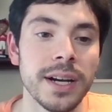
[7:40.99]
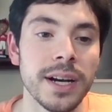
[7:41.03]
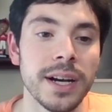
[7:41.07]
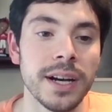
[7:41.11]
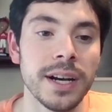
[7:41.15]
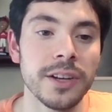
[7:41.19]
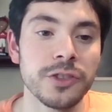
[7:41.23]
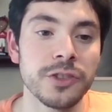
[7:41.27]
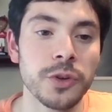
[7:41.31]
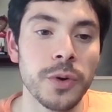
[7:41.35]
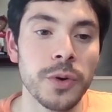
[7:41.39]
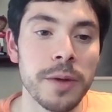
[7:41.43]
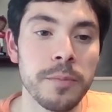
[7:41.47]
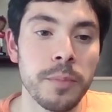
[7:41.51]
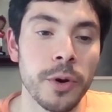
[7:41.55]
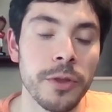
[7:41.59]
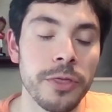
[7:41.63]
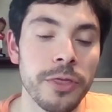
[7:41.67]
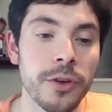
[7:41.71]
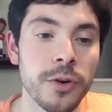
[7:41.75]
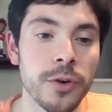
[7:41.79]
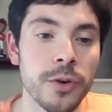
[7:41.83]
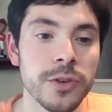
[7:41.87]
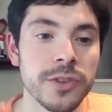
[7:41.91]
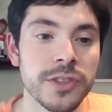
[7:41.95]
So I put
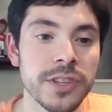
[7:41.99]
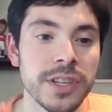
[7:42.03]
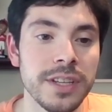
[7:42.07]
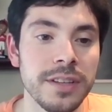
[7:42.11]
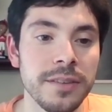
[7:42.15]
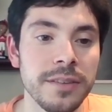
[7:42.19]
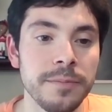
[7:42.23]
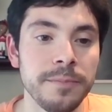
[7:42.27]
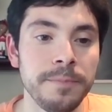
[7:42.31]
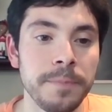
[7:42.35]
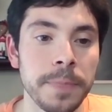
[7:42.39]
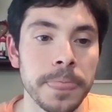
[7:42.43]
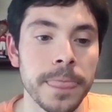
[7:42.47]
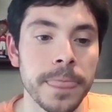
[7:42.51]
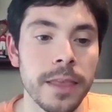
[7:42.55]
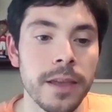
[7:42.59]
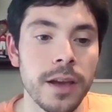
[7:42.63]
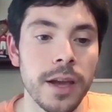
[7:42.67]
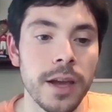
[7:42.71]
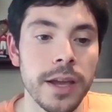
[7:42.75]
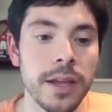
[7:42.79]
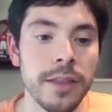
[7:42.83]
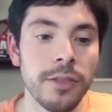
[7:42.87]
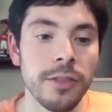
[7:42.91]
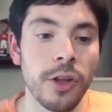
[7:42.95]
those in
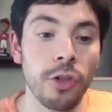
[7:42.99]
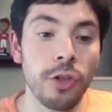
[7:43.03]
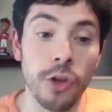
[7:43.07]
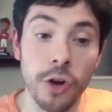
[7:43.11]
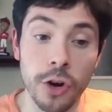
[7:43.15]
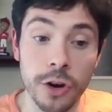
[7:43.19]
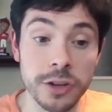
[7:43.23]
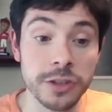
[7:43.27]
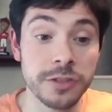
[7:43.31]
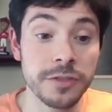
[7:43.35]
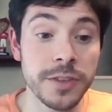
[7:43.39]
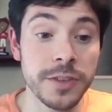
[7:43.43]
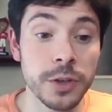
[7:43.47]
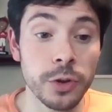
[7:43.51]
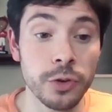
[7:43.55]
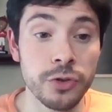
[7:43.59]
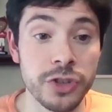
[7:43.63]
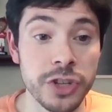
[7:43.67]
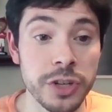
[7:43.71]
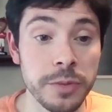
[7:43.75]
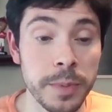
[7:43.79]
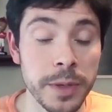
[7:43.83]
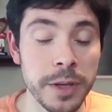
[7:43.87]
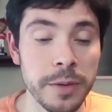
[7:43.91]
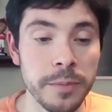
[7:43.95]
the large field
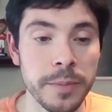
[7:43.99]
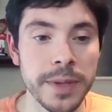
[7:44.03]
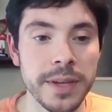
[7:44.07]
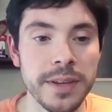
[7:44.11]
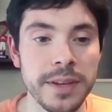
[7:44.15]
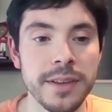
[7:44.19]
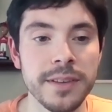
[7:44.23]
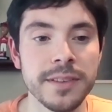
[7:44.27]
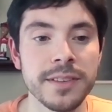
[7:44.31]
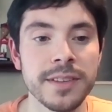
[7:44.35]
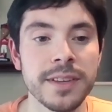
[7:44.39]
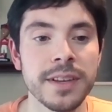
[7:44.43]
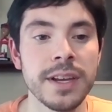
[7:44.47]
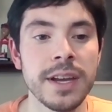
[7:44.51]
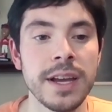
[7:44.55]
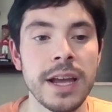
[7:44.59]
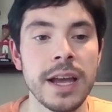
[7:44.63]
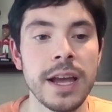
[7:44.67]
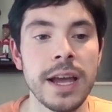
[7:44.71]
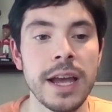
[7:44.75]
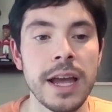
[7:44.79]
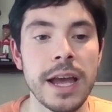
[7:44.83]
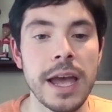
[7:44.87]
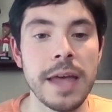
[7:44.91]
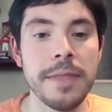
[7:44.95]
GPPs,
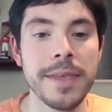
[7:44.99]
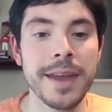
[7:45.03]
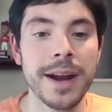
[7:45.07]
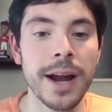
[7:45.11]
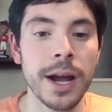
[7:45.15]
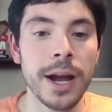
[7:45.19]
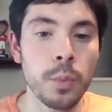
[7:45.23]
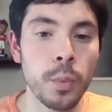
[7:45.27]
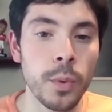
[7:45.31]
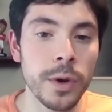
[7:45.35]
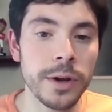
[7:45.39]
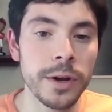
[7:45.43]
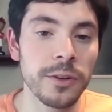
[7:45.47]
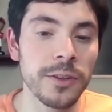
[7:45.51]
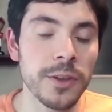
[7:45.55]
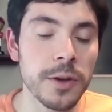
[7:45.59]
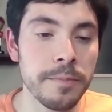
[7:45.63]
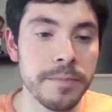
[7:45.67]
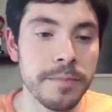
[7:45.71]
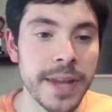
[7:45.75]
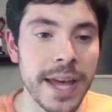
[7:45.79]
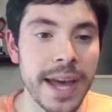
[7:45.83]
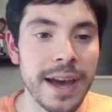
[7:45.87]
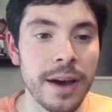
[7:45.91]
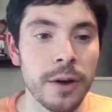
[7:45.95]
and then I whittle
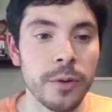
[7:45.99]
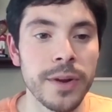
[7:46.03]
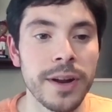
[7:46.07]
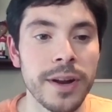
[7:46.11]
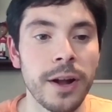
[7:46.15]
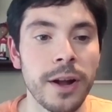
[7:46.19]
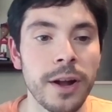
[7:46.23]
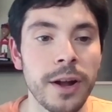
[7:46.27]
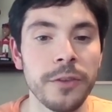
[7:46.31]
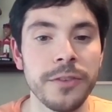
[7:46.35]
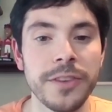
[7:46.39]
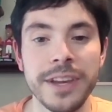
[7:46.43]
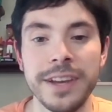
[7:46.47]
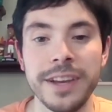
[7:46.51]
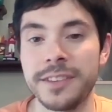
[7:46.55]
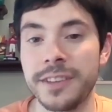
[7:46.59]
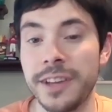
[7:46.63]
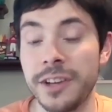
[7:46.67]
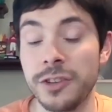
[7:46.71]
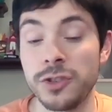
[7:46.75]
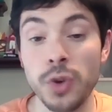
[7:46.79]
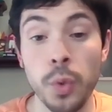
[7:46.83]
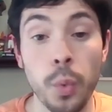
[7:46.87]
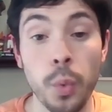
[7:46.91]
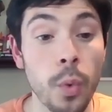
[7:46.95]
them down, and I'll take, say,
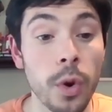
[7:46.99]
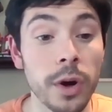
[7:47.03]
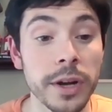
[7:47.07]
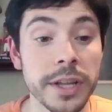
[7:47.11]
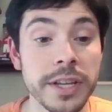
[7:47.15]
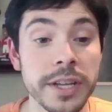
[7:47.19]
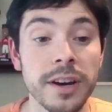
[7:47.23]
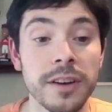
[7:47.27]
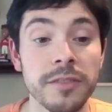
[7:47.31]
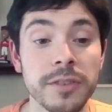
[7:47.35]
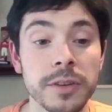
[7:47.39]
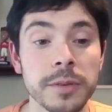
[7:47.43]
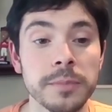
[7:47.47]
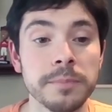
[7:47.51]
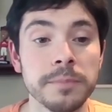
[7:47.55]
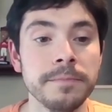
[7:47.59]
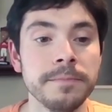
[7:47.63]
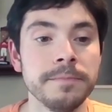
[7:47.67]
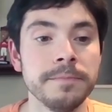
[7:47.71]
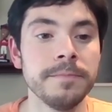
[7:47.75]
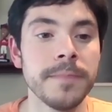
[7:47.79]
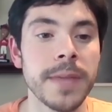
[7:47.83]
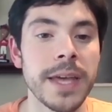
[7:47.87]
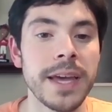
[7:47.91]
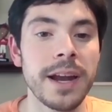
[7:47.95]
20 of them,
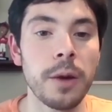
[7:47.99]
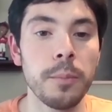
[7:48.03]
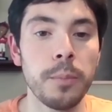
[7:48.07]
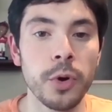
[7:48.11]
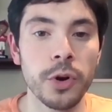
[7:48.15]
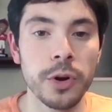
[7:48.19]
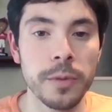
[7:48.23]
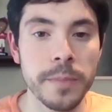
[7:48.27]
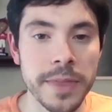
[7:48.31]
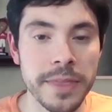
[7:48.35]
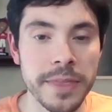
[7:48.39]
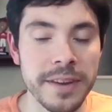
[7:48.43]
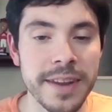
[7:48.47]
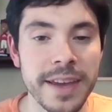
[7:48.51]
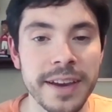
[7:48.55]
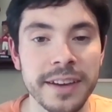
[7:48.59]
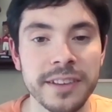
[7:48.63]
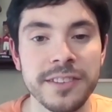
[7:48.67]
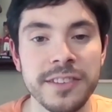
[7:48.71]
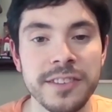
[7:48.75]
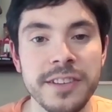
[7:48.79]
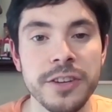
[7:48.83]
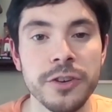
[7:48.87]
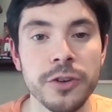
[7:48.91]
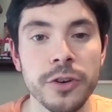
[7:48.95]
and I'll put them in the
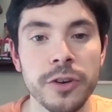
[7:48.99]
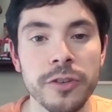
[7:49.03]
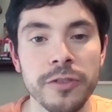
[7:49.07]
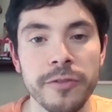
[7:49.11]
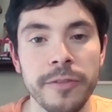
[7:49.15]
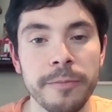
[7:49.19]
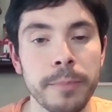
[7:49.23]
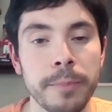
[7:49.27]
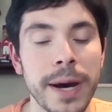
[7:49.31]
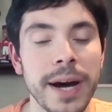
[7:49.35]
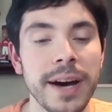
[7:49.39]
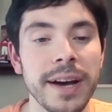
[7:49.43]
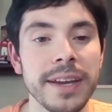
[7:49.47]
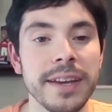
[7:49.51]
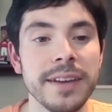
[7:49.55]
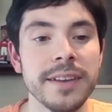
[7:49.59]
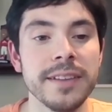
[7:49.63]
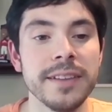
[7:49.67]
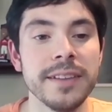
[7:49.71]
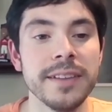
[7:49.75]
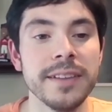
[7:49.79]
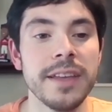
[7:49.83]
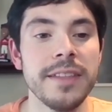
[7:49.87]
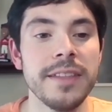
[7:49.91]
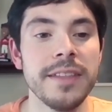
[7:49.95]
next tier of
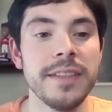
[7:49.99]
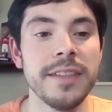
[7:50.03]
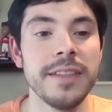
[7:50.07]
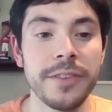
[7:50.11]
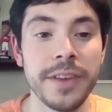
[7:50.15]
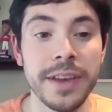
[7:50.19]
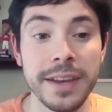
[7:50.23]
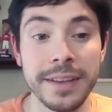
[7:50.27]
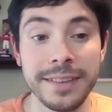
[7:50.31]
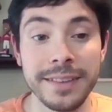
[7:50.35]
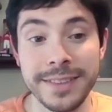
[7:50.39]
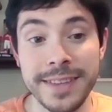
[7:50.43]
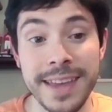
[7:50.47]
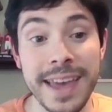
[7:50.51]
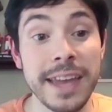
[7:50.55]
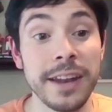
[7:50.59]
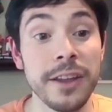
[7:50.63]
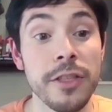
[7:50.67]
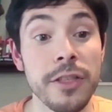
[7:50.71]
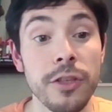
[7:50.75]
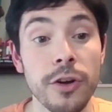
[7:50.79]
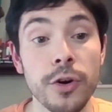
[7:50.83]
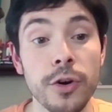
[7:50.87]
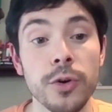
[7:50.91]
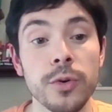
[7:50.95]
buy-ins. And then I'll take 10
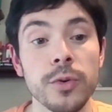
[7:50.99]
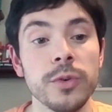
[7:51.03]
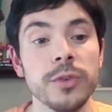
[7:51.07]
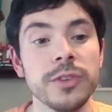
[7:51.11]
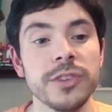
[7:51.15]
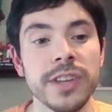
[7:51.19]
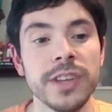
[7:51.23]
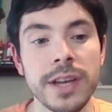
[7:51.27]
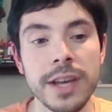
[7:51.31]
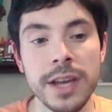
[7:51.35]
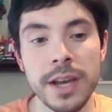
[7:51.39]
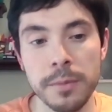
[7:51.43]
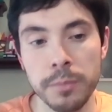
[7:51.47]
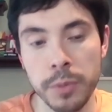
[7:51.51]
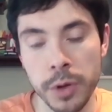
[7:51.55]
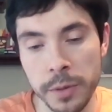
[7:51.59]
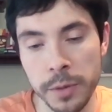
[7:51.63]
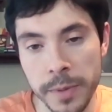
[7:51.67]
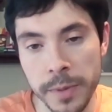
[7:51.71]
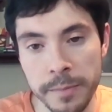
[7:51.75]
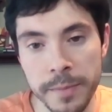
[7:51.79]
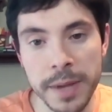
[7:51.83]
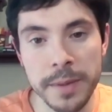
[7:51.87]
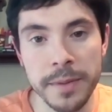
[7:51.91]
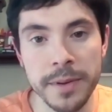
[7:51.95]
of those, put them
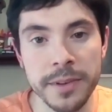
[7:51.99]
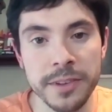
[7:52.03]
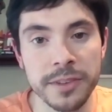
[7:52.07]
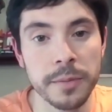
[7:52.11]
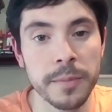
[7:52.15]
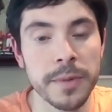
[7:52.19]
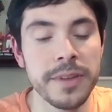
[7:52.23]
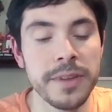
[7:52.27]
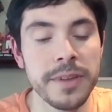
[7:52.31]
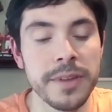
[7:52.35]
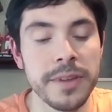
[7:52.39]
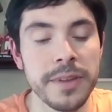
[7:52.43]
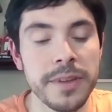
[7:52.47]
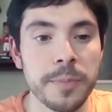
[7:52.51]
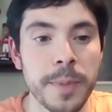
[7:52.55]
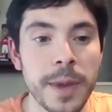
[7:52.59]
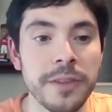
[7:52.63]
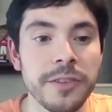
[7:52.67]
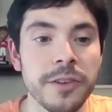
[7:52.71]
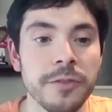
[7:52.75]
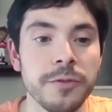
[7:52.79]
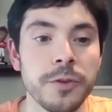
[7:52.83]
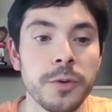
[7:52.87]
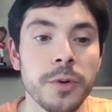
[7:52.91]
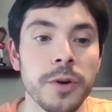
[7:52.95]
in maybe some of the
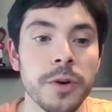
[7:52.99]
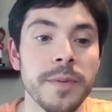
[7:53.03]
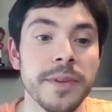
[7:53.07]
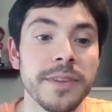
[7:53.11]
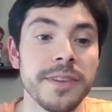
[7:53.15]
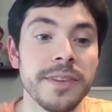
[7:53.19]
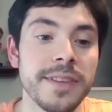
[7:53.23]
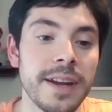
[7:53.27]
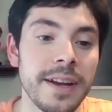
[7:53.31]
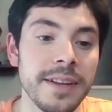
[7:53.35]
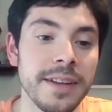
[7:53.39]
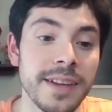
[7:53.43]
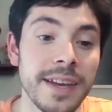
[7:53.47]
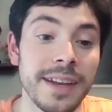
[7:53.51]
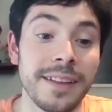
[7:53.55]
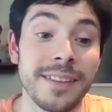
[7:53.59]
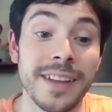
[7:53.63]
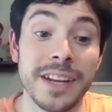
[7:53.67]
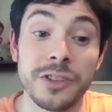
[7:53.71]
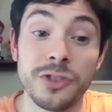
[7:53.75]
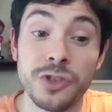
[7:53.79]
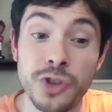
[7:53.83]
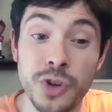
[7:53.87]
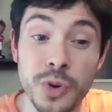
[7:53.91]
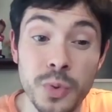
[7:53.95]
expensive tournaments. And then I take
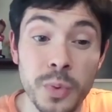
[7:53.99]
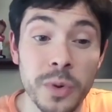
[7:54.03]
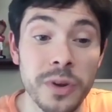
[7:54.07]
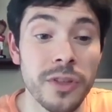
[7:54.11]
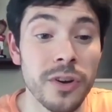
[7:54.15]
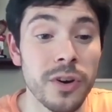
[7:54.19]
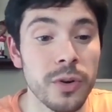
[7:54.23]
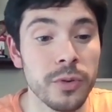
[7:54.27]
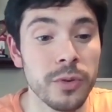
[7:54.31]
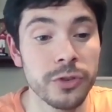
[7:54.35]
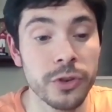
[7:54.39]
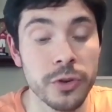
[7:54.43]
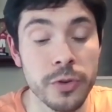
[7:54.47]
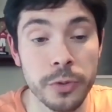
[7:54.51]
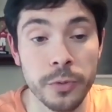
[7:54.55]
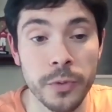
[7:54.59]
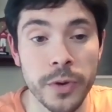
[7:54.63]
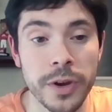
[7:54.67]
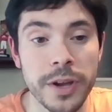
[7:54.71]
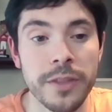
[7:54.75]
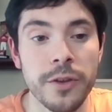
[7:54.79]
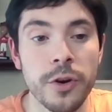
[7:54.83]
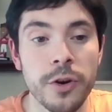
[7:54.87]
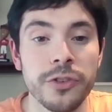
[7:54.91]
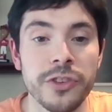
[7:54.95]
like 2 of those or
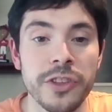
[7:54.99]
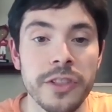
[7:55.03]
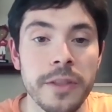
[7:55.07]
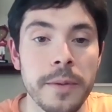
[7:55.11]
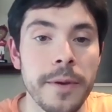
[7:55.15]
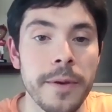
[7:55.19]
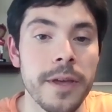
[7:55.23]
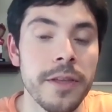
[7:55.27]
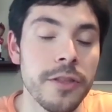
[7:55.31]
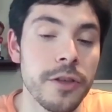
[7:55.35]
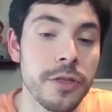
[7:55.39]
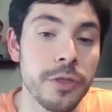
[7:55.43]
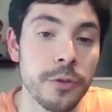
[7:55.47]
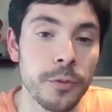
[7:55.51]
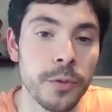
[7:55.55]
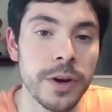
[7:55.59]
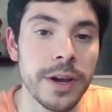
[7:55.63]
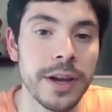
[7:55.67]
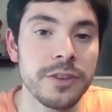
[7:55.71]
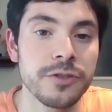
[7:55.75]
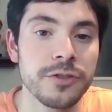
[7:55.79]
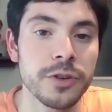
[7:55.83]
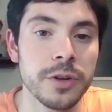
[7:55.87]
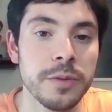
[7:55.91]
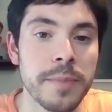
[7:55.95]
3 of those in the
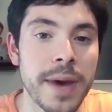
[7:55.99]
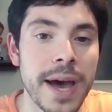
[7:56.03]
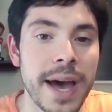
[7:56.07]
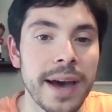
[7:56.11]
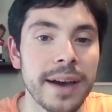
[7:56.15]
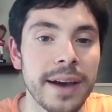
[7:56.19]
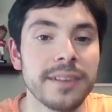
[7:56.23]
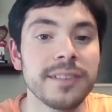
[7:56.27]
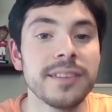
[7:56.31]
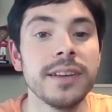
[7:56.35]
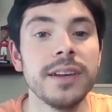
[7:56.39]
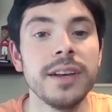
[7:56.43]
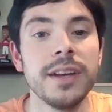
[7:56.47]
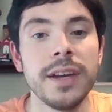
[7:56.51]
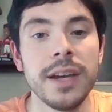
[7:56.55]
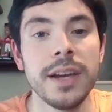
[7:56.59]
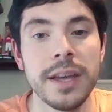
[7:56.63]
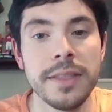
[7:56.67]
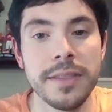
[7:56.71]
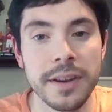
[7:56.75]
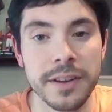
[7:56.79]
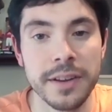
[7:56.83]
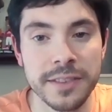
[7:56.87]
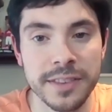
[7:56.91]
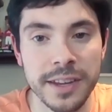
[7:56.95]
3-entry max,
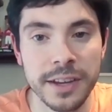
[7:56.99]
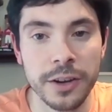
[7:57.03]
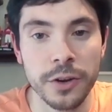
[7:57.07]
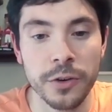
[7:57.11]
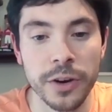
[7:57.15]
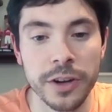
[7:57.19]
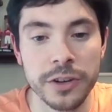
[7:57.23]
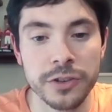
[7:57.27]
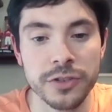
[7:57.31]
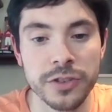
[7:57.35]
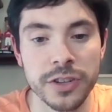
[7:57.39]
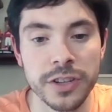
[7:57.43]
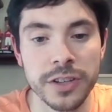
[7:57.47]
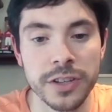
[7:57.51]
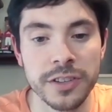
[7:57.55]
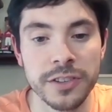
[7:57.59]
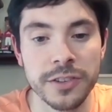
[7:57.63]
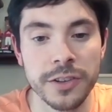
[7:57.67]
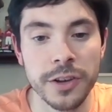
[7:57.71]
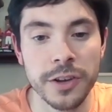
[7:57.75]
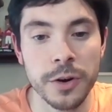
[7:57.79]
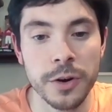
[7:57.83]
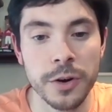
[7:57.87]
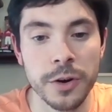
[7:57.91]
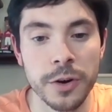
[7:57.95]
and then a single entry.
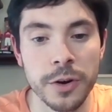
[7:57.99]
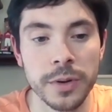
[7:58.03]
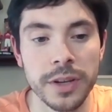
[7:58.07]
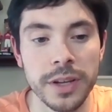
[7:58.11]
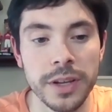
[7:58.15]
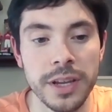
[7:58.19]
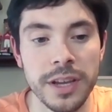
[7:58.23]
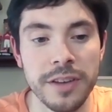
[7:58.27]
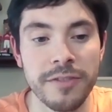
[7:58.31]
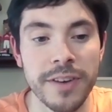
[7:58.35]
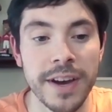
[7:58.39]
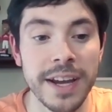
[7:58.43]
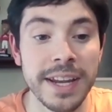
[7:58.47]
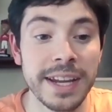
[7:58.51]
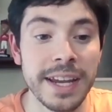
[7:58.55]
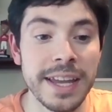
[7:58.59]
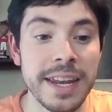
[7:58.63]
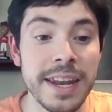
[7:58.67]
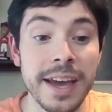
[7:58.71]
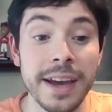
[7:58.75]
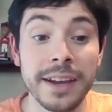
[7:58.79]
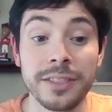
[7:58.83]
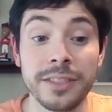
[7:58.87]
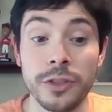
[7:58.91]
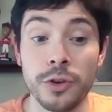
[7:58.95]
So if I
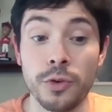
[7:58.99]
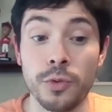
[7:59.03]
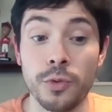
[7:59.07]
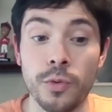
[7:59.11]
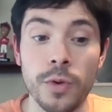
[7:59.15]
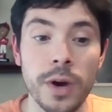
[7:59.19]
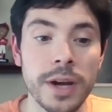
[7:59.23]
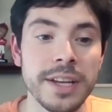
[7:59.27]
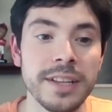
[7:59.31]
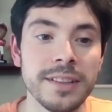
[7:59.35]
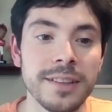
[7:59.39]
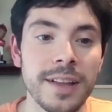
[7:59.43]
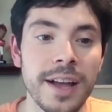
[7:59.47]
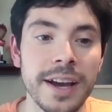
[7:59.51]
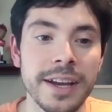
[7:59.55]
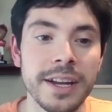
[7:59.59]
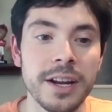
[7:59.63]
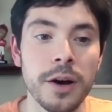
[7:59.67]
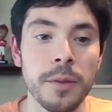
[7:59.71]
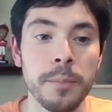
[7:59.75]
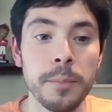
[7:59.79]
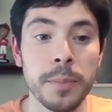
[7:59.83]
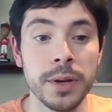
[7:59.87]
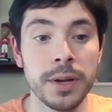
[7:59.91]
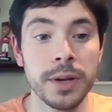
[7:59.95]
connect the right
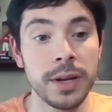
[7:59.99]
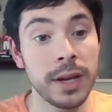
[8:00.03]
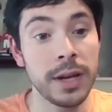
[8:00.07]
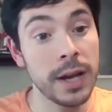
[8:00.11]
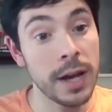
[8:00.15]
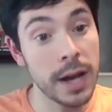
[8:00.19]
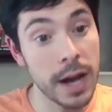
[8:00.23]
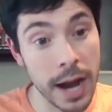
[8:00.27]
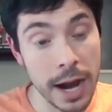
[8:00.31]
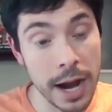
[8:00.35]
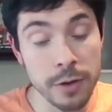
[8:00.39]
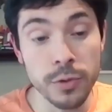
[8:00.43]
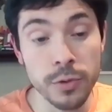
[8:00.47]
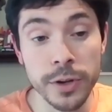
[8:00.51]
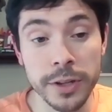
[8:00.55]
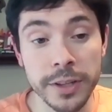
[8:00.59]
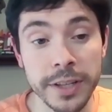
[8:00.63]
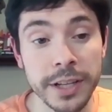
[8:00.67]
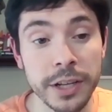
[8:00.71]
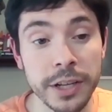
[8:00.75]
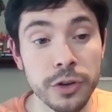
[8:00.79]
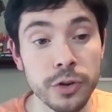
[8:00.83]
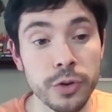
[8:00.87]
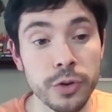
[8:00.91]
lineup, I really can do